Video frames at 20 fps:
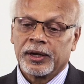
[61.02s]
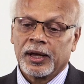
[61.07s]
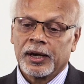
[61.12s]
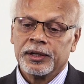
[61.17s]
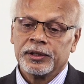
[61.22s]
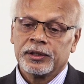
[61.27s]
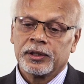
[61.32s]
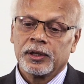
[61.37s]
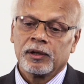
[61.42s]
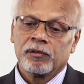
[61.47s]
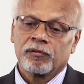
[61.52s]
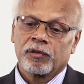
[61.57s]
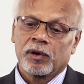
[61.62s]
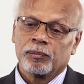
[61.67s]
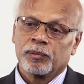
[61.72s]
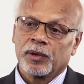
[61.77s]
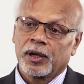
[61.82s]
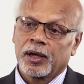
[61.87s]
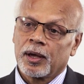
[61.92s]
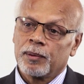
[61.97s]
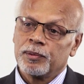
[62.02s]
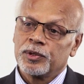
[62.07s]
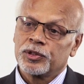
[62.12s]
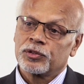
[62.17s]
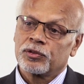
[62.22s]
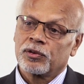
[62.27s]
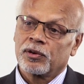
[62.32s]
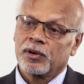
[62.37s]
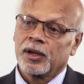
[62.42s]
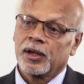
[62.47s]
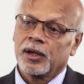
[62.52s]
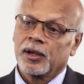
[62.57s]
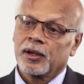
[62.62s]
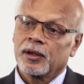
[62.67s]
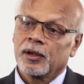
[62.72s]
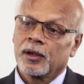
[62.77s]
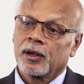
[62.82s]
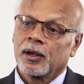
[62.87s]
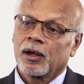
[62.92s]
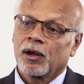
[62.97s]
anything from chemistry,
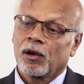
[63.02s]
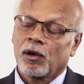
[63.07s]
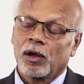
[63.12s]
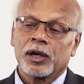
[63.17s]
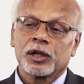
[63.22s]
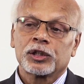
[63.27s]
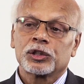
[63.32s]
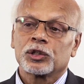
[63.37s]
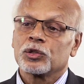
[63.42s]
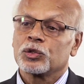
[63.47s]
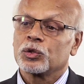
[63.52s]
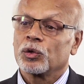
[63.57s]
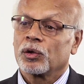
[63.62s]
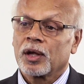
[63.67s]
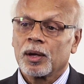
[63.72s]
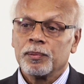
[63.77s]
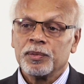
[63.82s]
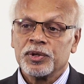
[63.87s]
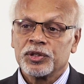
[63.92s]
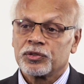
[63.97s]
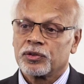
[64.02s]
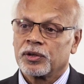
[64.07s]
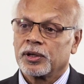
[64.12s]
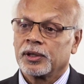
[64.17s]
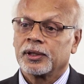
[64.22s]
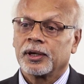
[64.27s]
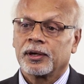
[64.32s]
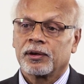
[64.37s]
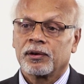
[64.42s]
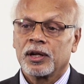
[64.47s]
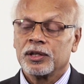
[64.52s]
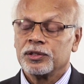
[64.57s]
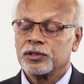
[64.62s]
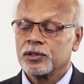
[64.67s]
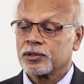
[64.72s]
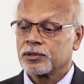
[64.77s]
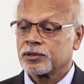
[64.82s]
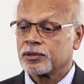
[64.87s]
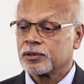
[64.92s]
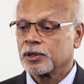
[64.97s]
connections to chemistry that
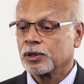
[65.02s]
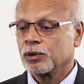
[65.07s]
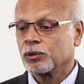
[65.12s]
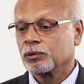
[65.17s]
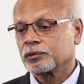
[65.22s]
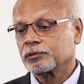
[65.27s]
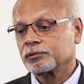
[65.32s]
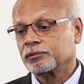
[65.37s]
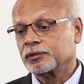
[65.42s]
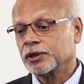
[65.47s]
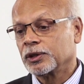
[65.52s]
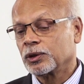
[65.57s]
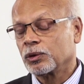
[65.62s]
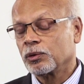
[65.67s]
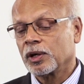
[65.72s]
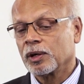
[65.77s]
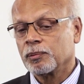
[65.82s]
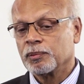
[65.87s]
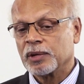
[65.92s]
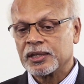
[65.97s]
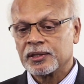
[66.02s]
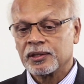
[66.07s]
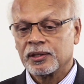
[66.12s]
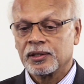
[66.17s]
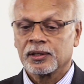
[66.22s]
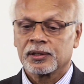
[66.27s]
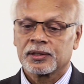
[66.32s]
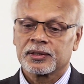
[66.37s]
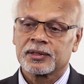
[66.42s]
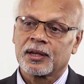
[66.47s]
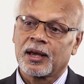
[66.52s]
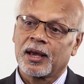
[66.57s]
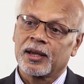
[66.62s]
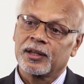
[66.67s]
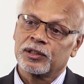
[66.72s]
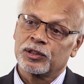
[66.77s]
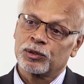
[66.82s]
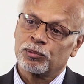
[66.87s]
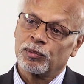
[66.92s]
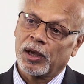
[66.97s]
ranges, you know, including material
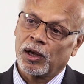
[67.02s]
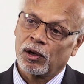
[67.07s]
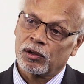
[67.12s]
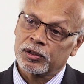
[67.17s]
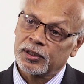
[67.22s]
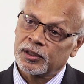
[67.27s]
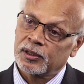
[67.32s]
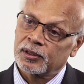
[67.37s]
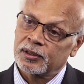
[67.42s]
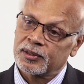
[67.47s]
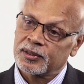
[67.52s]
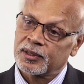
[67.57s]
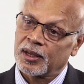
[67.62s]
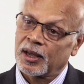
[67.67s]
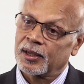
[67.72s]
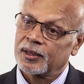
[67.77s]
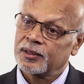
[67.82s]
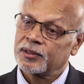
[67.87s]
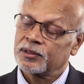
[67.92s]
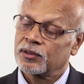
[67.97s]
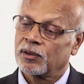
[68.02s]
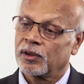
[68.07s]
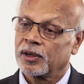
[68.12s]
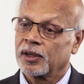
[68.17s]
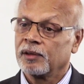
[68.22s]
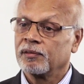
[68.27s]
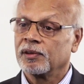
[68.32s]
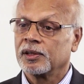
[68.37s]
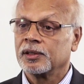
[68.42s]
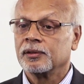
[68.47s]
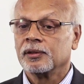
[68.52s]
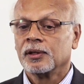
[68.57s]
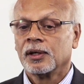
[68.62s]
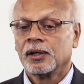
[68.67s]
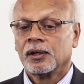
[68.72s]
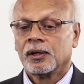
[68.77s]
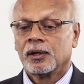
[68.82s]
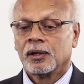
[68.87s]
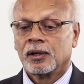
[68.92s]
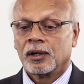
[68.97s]
science, biological science, or even
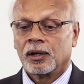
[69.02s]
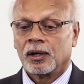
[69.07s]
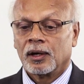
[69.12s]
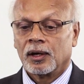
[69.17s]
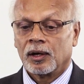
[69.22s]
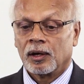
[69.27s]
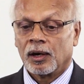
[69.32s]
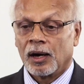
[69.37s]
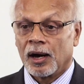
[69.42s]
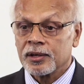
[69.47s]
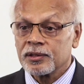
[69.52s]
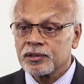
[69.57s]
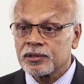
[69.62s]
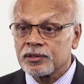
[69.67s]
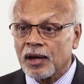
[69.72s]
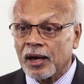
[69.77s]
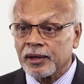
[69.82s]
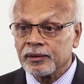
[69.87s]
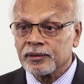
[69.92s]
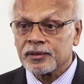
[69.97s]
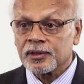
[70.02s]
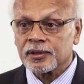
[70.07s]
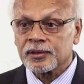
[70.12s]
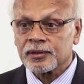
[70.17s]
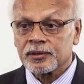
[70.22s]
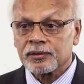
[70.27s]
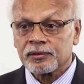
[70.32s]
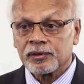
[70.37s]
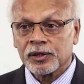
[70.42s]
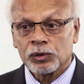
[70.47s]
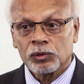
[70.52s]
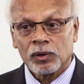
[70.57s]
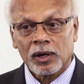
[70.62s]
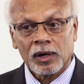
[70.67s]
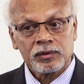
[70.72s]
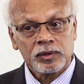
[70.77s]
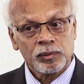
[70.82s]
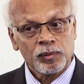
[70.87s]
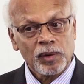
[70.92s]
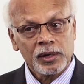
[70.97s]
earth sciences. We do
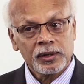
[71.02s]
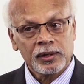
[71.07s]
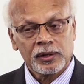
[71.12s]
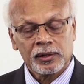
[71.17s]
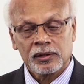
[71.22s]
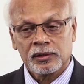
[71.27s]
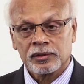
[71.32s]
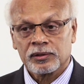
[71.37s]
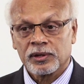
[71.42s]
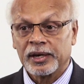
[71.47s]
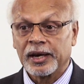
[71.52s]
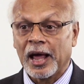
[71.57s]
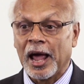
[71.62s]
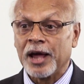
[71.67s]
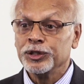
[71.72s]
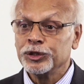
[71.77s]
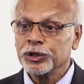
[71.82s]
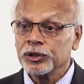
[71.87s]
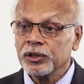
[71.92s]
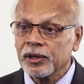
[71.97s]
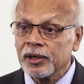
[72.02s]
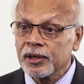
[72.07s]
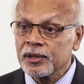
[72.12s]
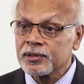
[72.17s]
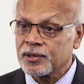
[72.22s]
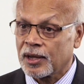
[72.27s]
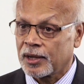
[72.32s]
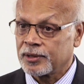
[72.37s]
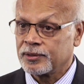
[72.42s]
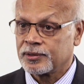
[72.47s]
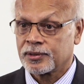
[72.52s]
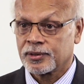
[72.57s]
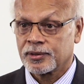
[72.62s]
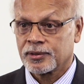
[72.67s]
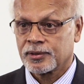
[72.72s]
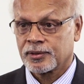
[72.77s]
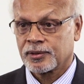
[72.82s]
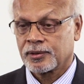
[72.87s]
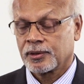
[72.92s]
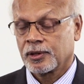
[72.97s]
have some articles in engineering
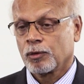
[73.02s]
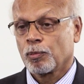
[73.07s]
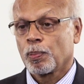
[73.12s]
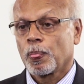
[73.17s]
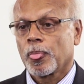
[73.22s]
sciences.